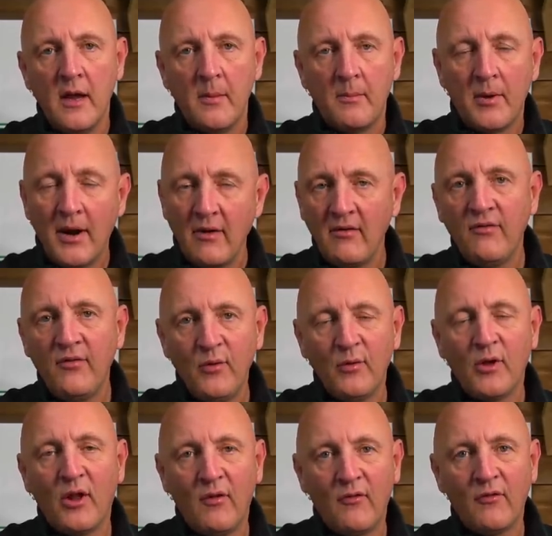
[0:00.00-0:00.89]
But I review
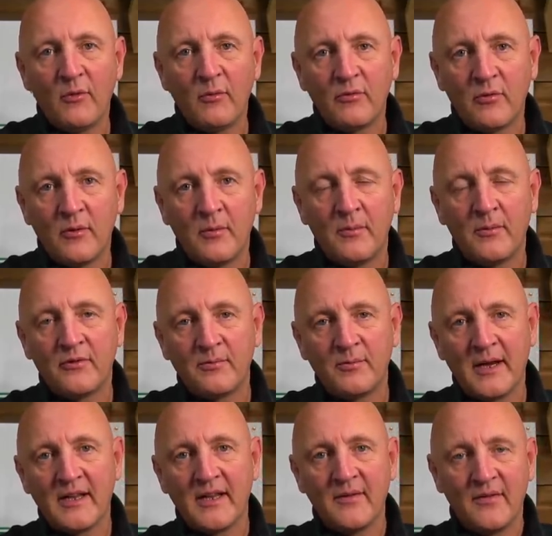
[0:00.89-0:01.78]
golf clubs from the
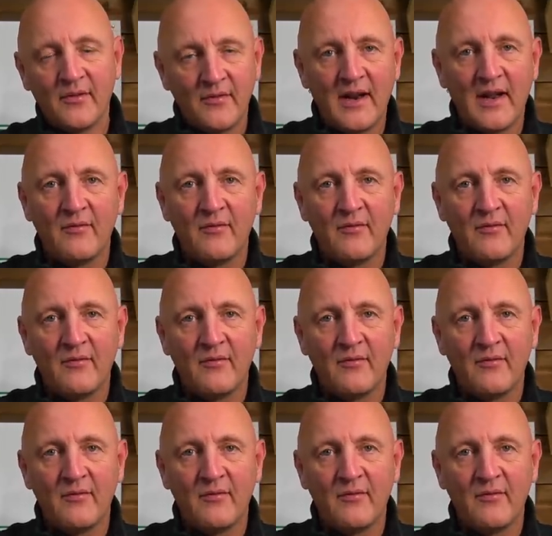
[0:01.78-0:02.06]
perspective of an